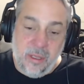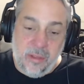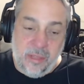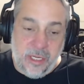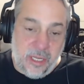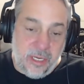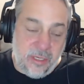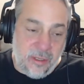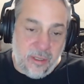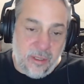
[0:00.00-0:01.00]
then you get
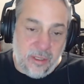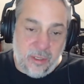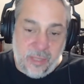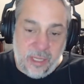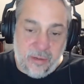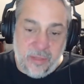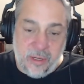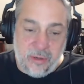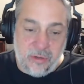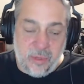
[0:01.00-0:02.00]
into you know later in the
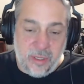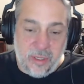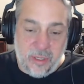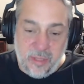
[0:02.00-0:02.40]
years when